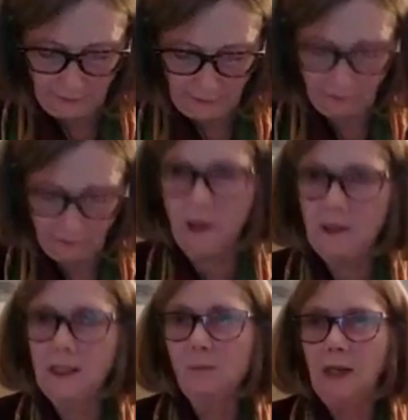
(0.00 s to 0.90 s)
if not
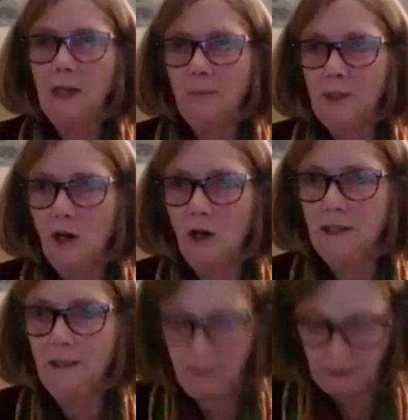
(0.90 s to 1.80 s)
sometimes
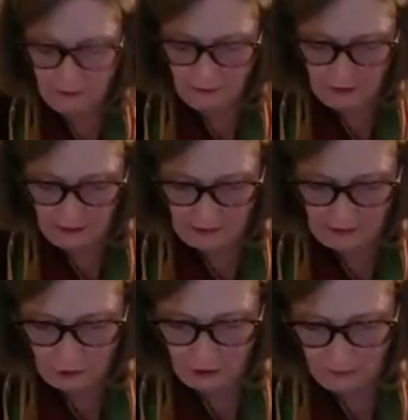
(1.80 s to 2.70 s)
daunting in
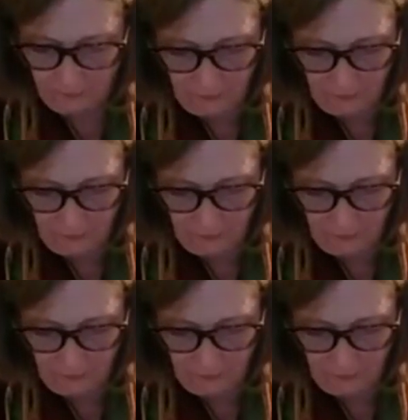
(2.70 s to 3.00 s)
discussion.